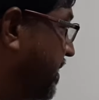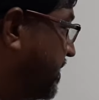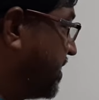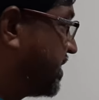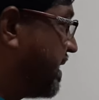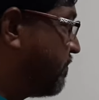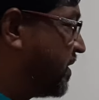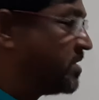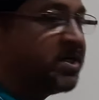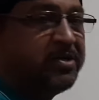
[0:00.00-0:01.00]
this
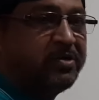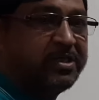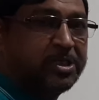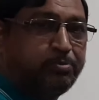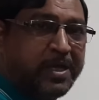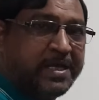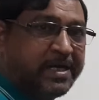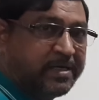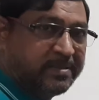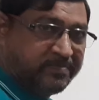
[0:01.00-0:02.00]
temperature during this
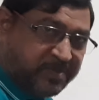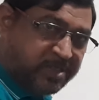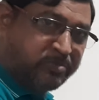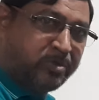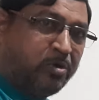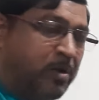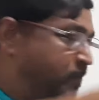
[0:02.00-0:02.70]
period, this whole